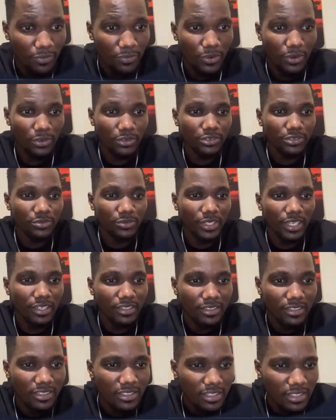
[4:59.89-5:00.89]
Of course, we
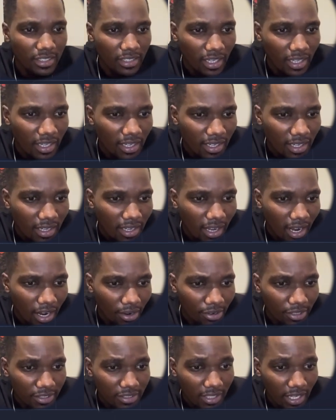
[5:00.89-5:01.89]
can see
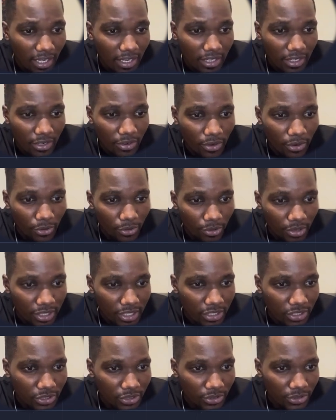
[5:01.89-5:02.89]
RSI
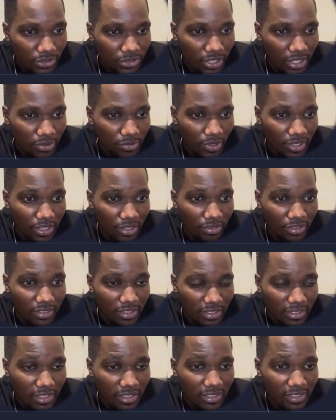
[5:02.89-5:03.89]
already shows that we're at a
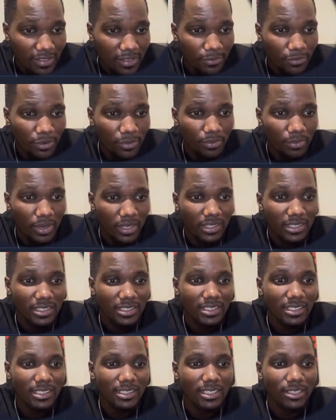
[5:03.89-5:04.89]
resistance level,
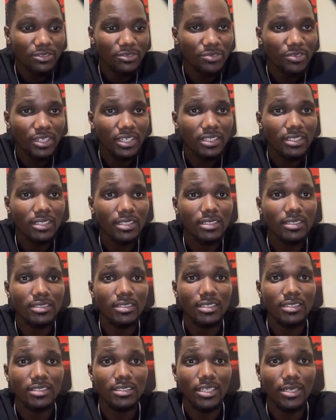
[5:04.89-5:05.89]
but the trend is
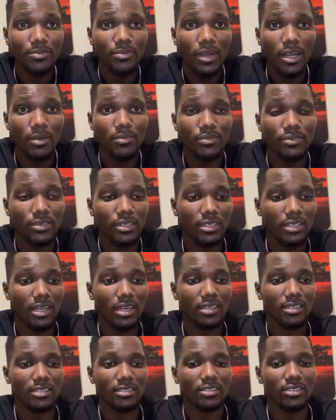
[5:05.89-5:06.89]
a sharp uptrend
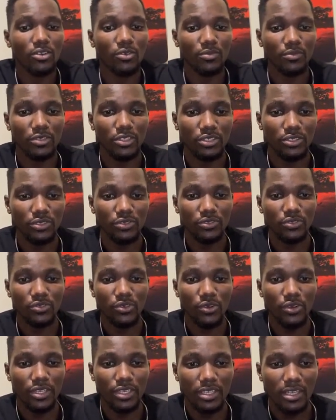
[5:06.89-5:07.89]
and it continues
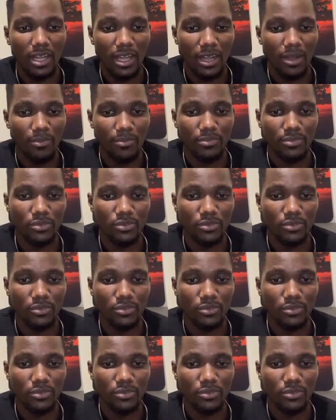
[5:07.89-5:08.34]
going up.